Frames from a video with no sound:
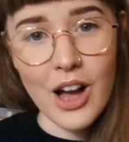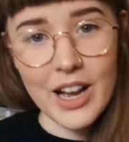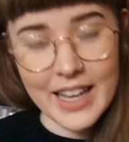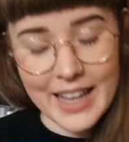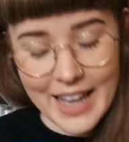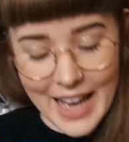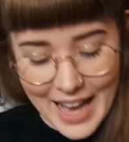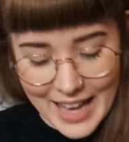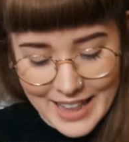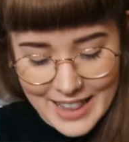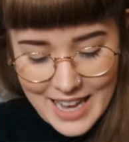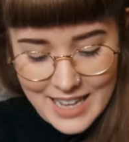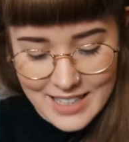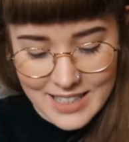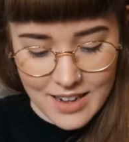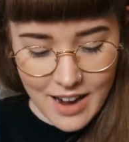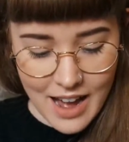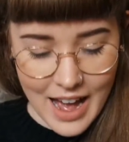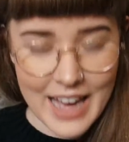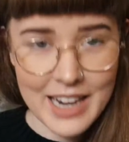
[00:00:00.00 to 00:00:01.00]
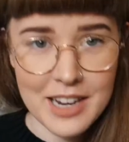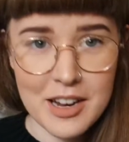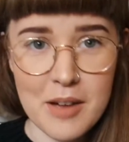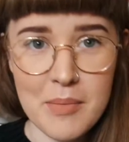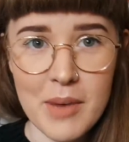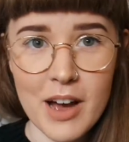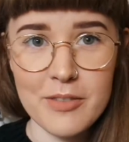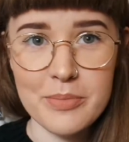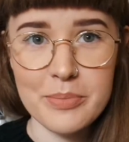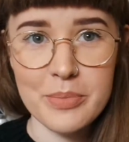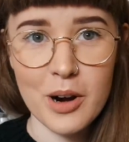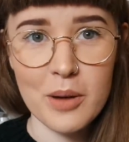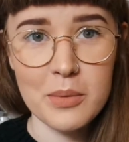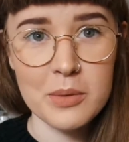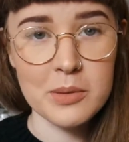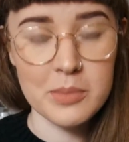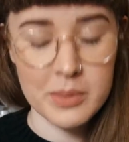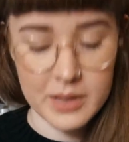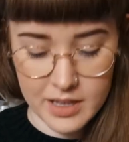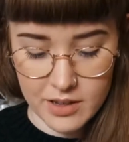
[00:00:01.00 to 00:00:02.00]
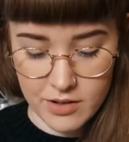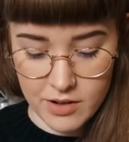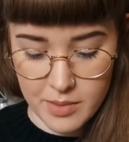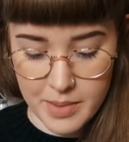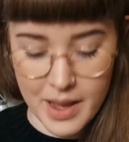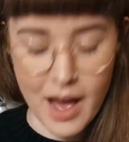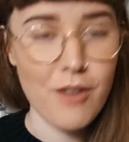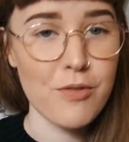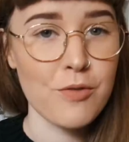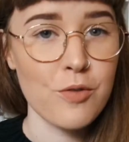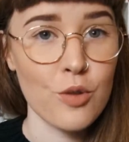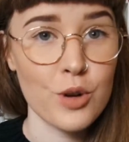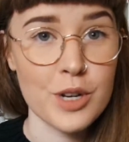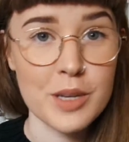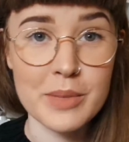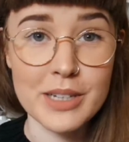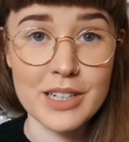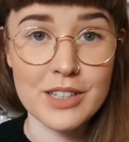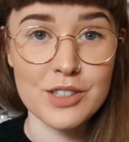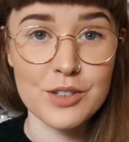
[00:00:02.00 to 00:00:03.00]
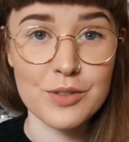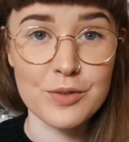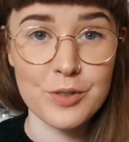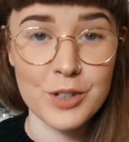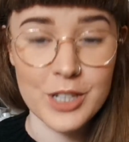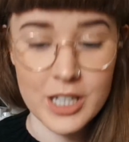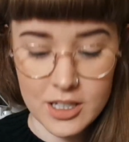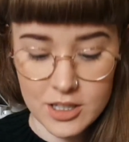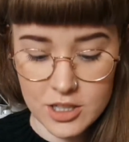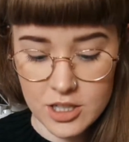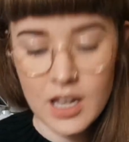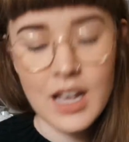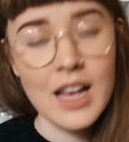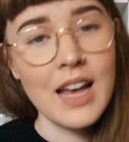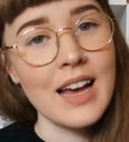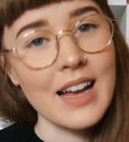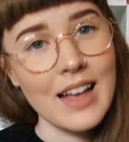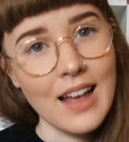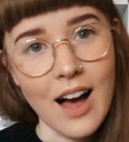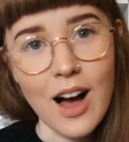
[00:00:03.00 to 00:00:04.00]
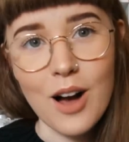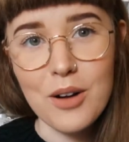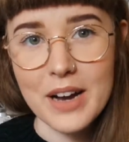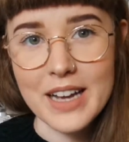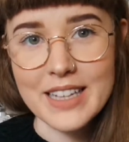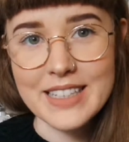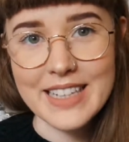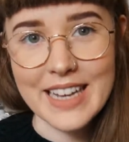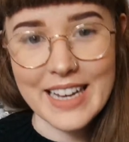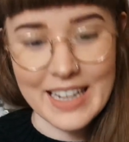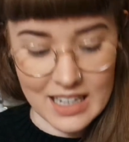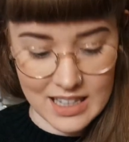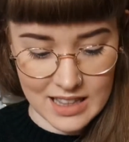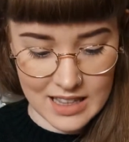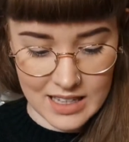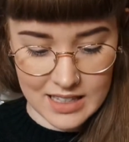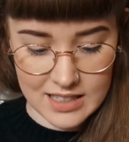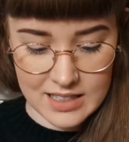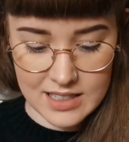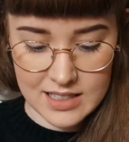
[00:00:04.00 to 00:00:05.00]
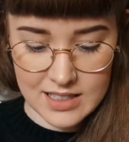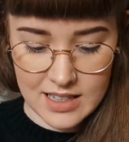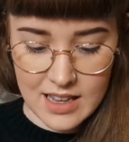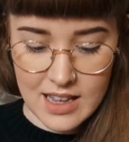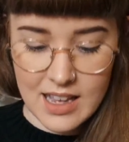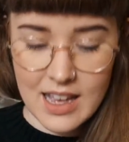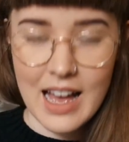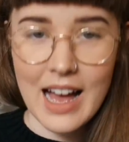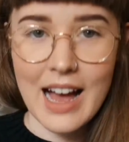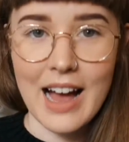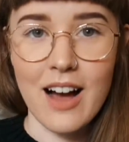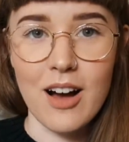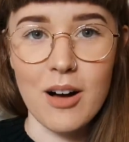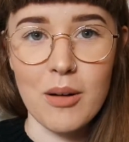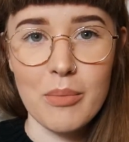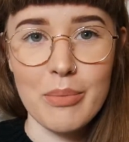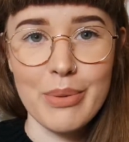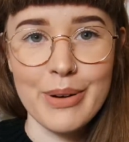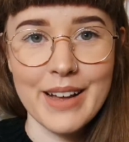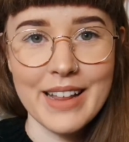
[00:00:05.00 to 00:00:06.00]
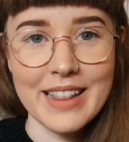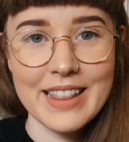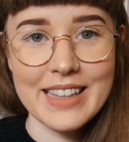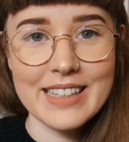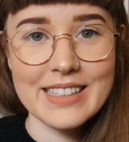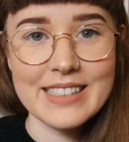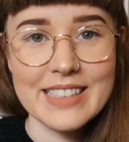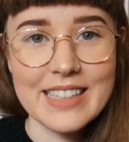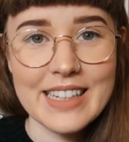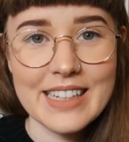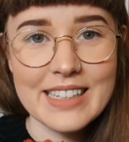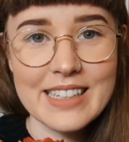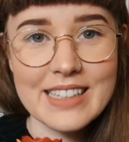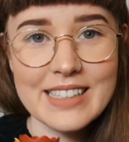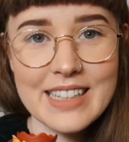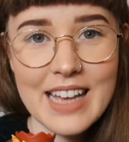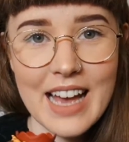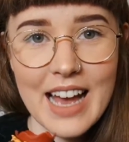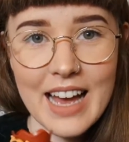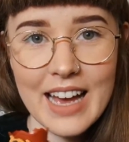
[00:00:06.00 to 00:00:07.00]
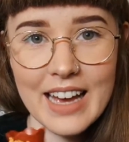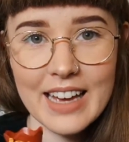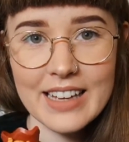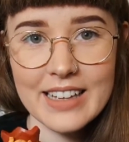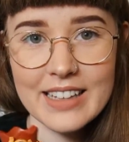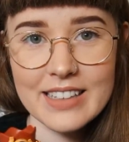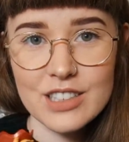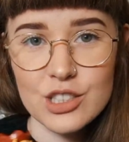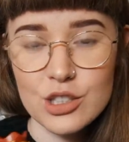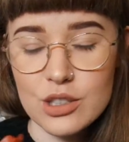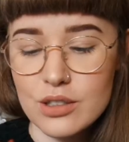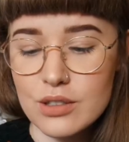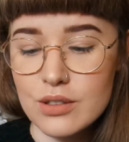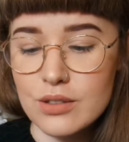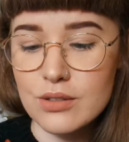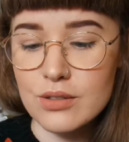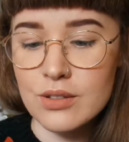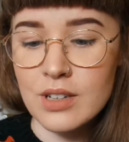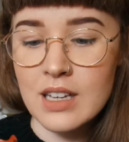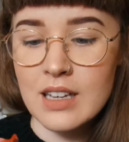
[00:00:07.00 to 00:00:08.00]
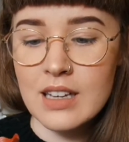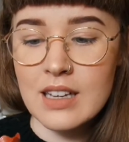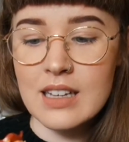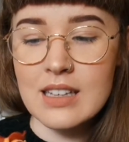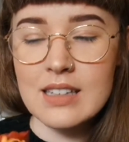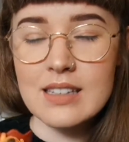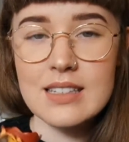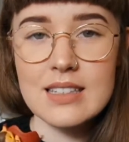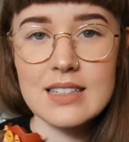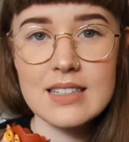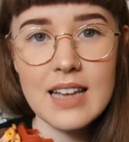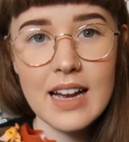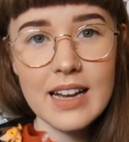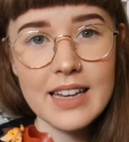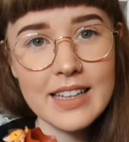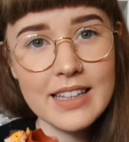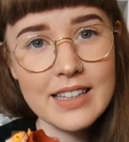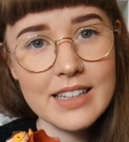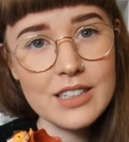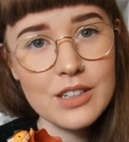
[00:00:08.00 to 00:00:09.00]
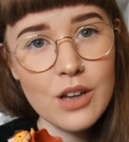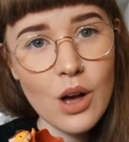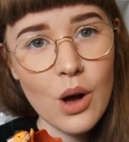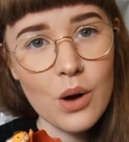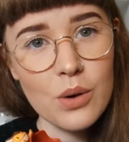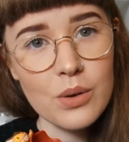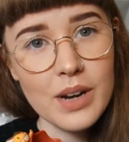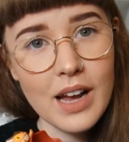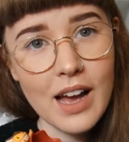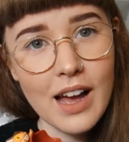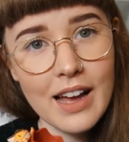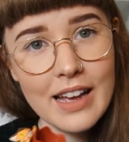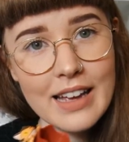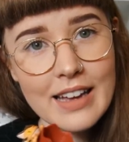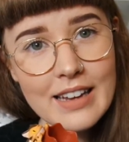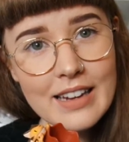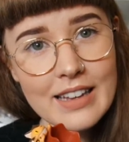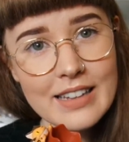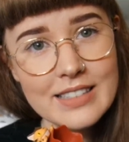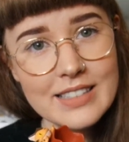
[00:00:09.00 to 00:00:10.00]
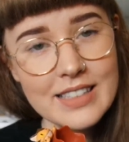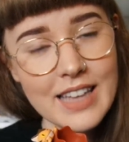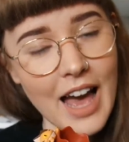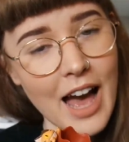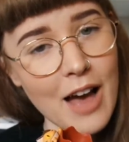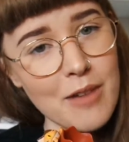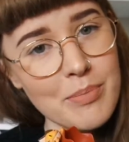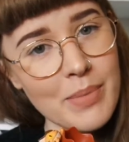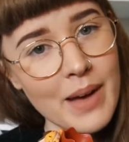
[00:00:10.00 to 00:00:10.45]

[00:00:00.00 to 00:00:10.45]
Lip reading: Okay, last item. I've probably got about 40 minutes of footage. Can't wait to edit this. But this is a little succulent holder. It is Cat